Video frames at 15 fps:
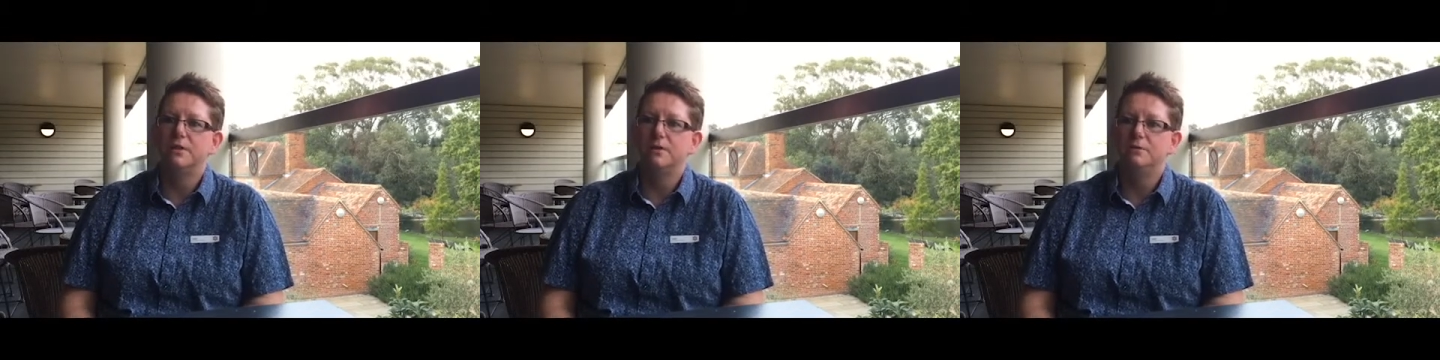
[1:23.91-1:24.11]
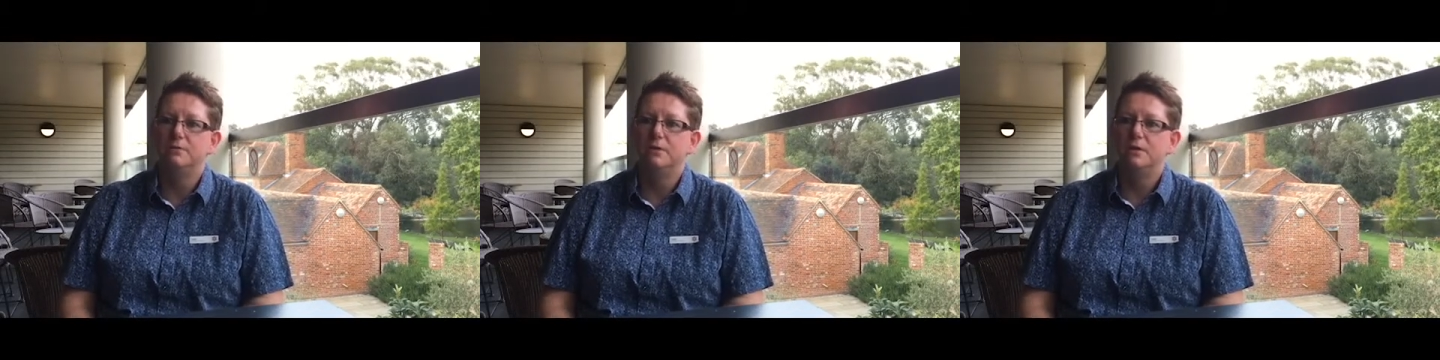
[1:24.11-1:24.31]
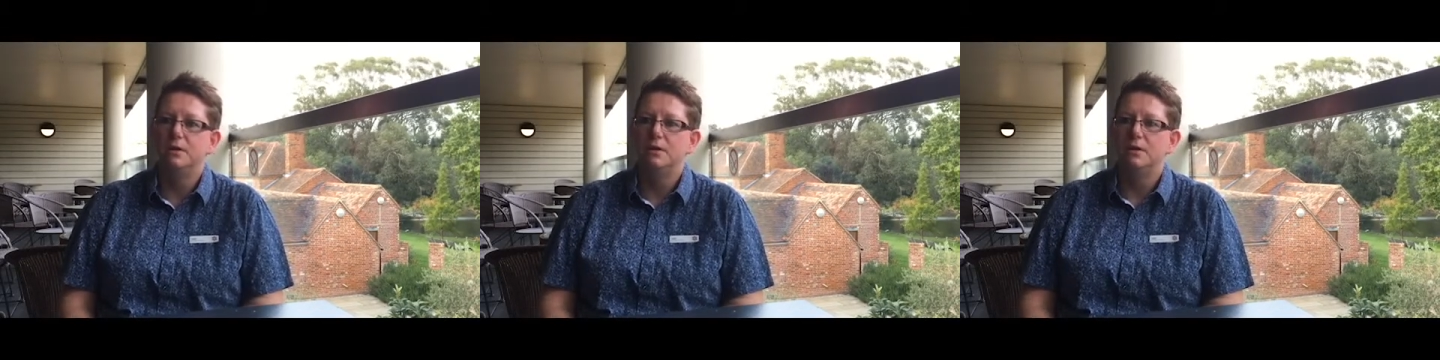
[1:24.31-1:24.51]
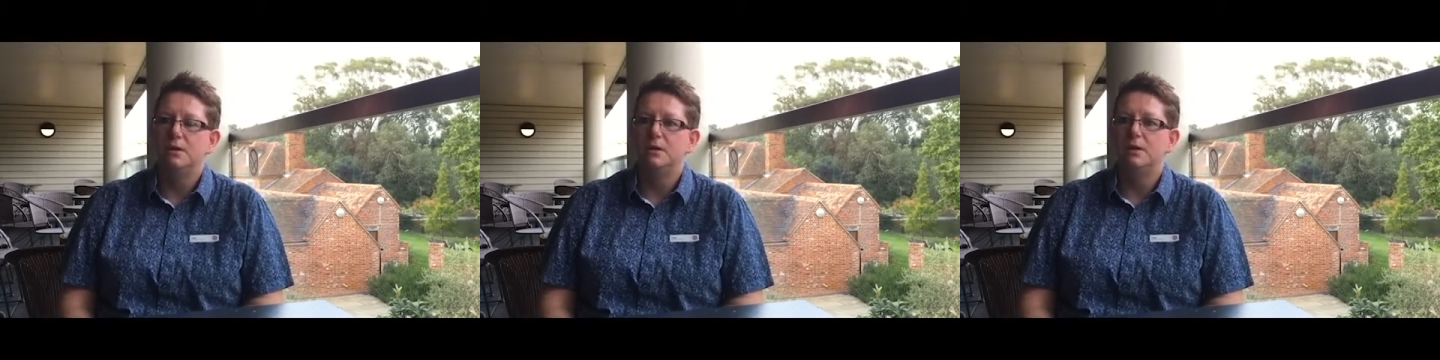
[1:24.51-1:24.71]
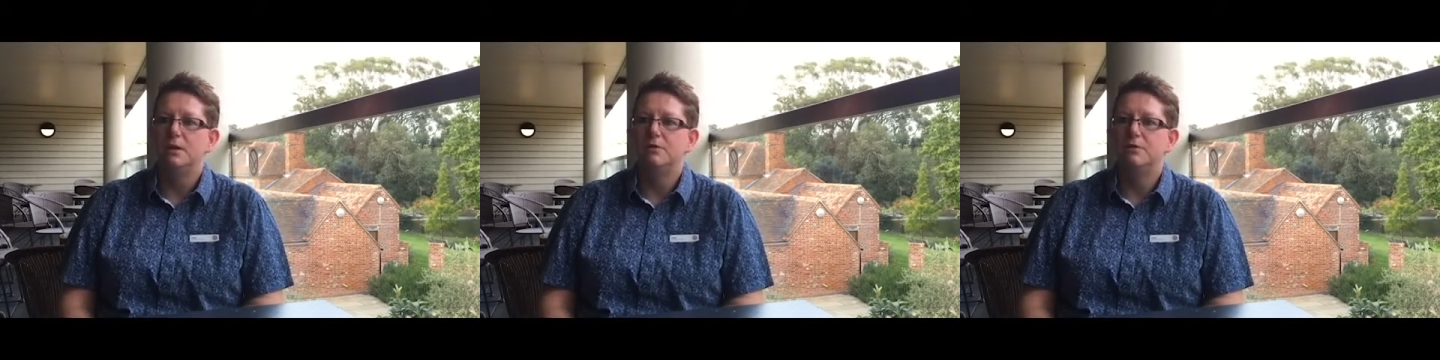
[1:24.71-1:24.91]
So,
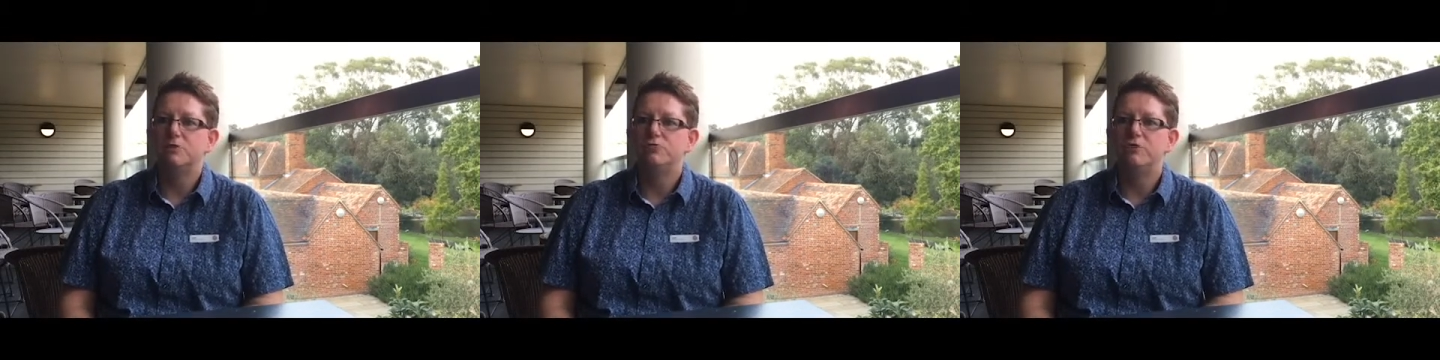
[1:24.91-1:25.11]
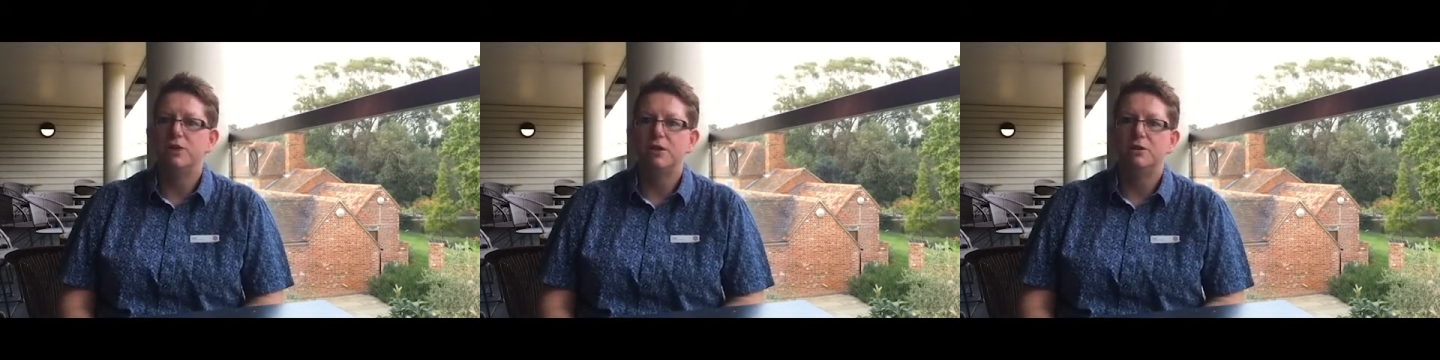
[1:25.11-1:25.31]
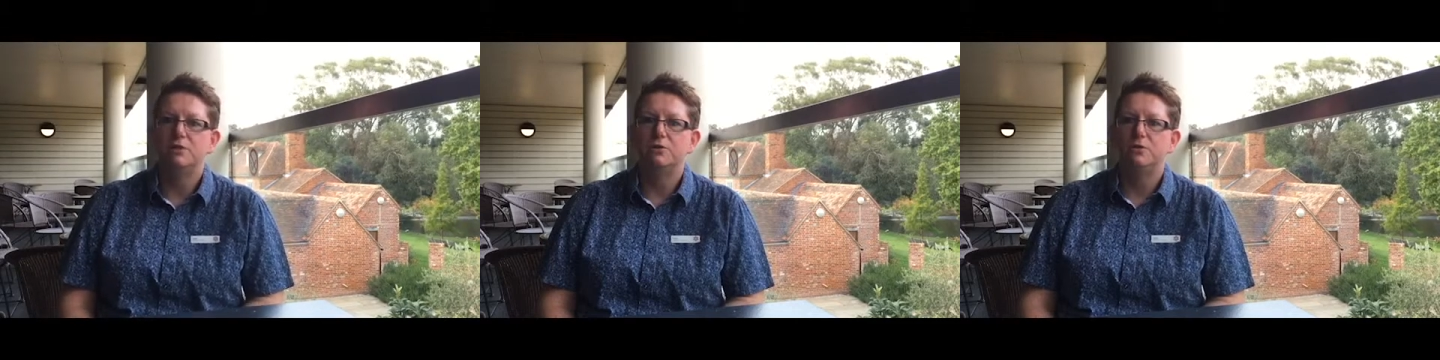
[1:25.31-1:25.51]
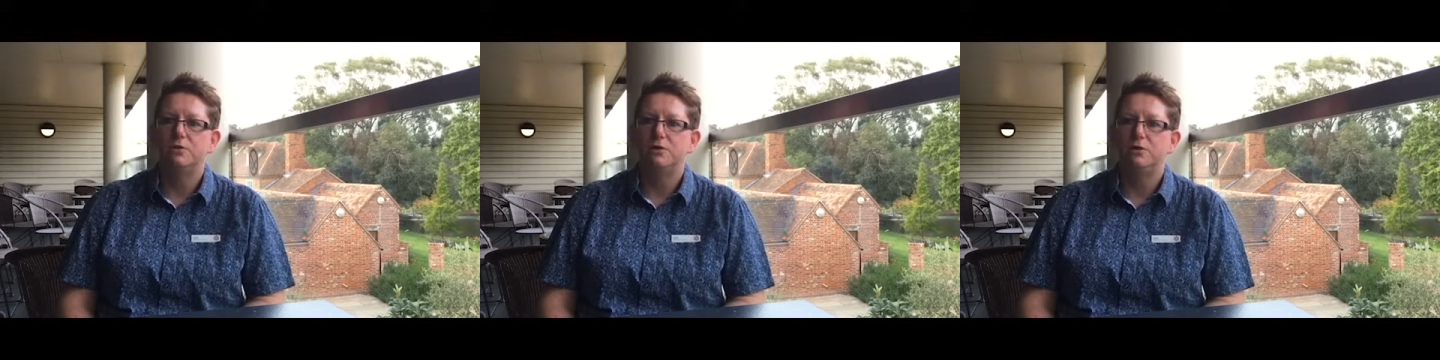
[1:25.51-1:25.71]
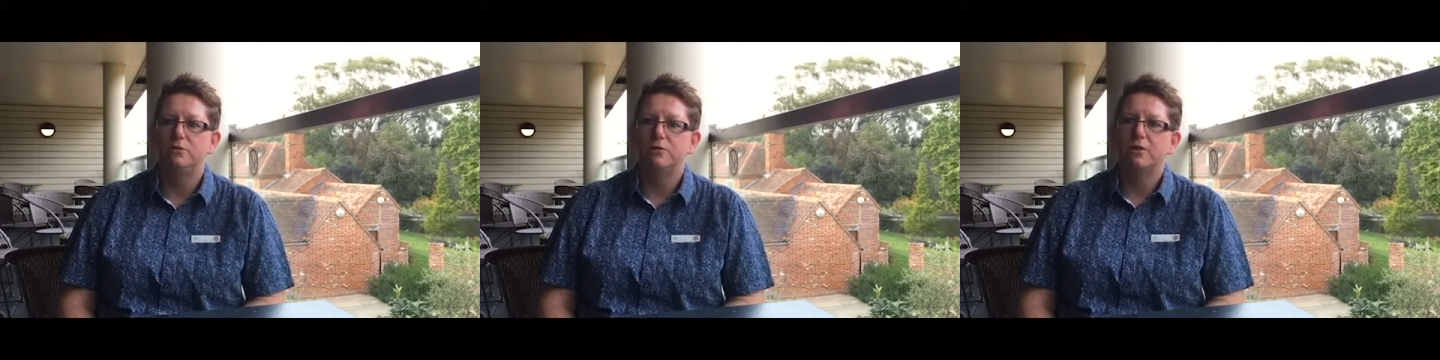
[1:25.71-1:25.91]
it's really good
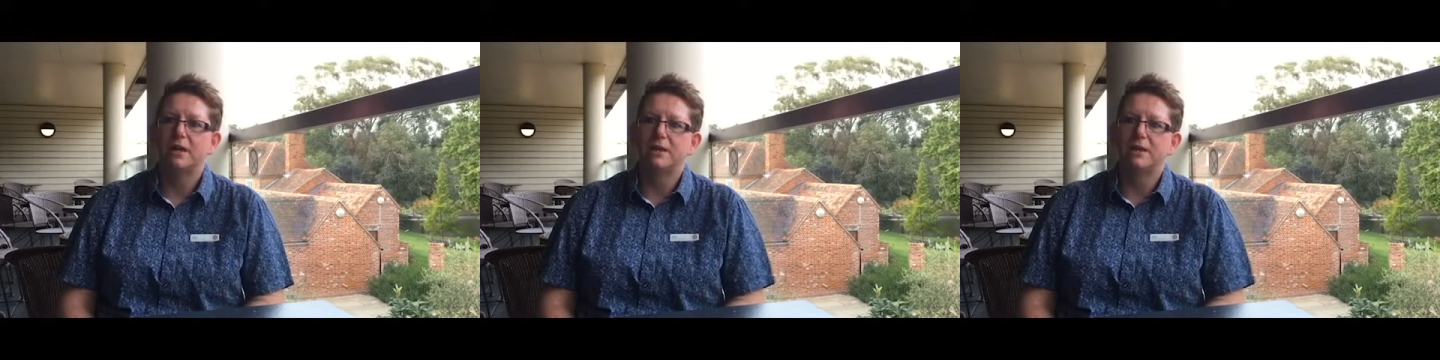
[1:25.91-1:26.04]
that you've got